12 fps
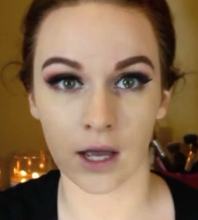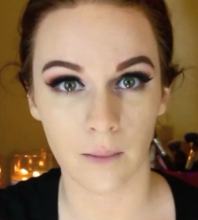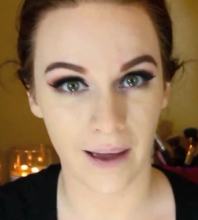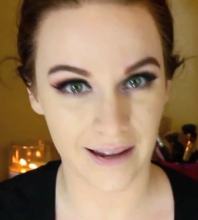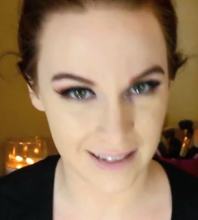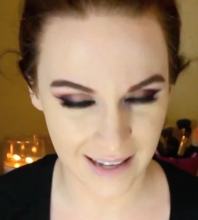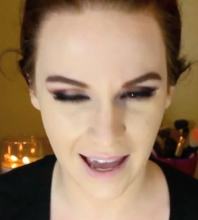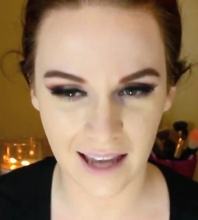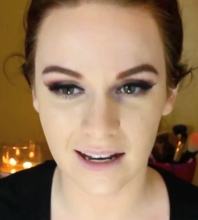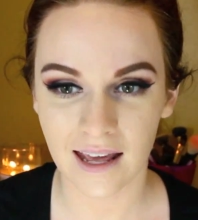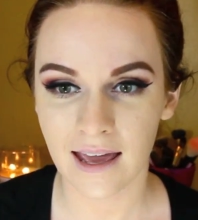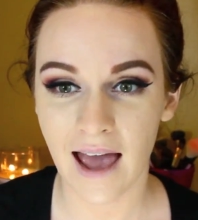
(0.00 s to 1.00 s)
come back
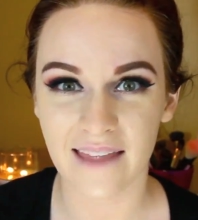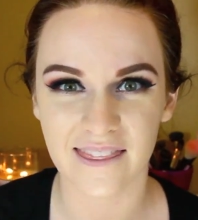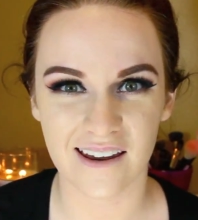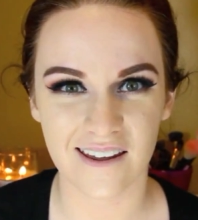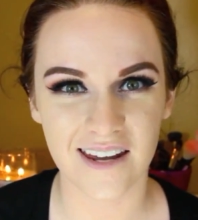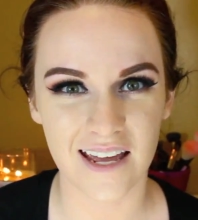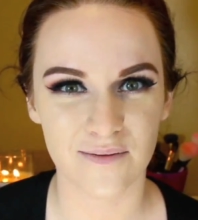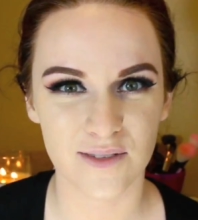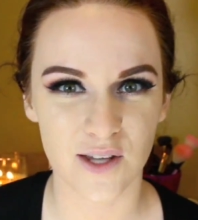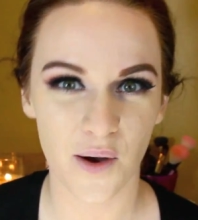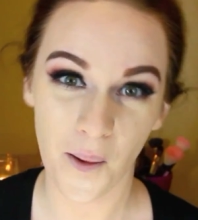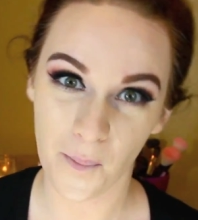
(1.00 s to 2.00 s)
again at the end of the day.
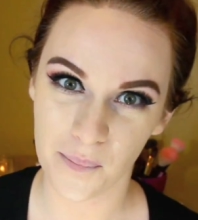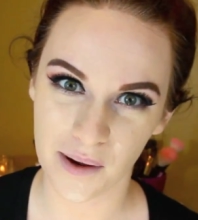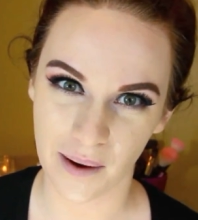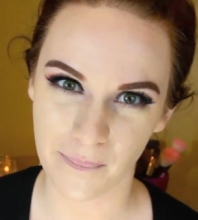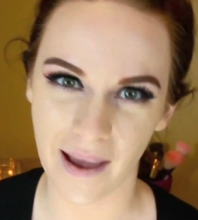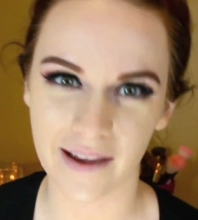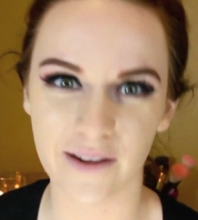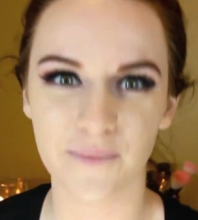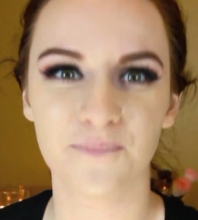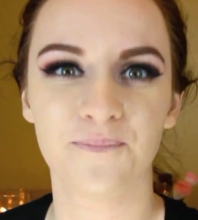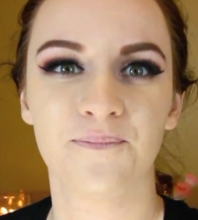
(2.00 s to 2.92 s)
So, I'll be right back.